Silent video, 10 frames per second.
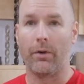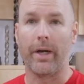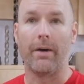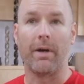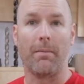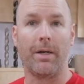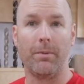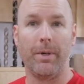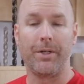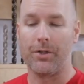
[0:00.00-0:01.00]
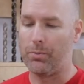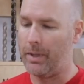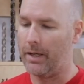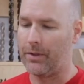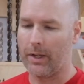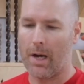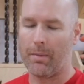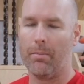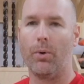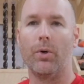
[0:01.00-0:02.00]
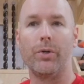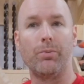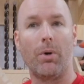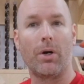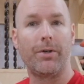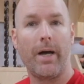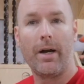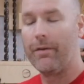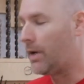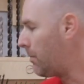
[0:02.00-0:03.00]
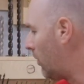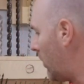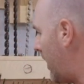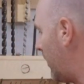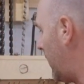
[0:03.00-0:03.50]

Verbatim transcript: Okay, I've got my dimensions picked, I've got my boards marked out, and I've got my router